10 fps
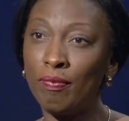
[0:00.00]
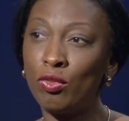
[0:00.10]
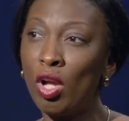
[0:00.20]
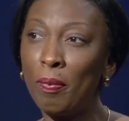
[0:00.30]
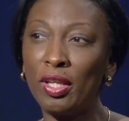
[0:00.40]

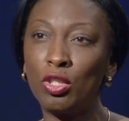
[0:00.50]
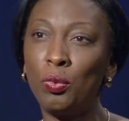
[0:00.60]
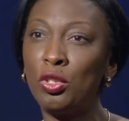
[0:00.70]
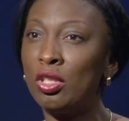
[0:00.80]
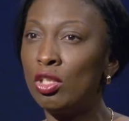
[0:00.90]
topics
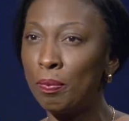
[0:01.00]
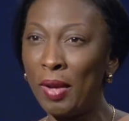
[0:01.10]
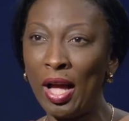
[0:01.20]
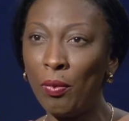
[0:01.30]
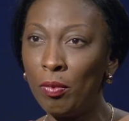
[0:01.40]
which
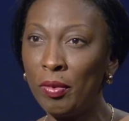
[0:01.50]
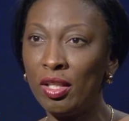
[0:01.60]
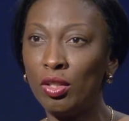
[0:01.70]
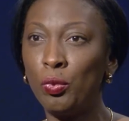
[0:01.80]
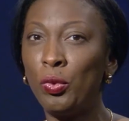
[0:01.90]
inspire
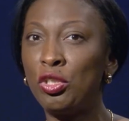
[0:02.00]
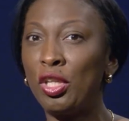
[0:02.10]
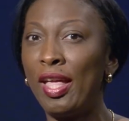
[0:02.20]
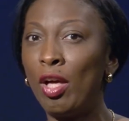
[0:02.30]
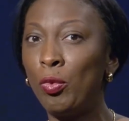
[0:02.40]
women, which
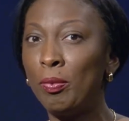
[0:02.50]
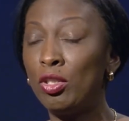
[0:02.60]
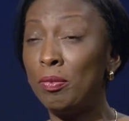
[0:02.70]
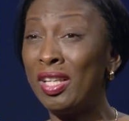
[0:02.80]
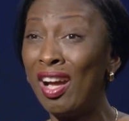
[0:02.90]
help women
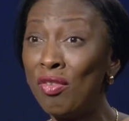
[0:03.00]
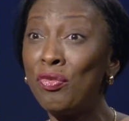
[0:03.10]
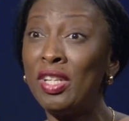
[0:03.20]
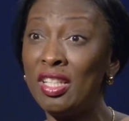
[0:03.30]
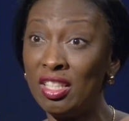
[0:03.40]
to be
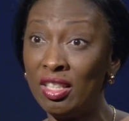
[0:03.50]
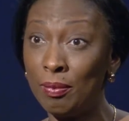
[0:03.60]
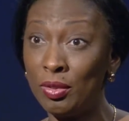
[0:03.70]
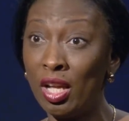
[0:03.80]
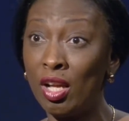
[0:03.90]
confident in
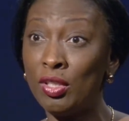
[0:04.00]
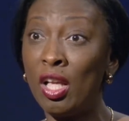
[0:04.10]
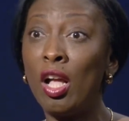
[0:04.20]
themselves,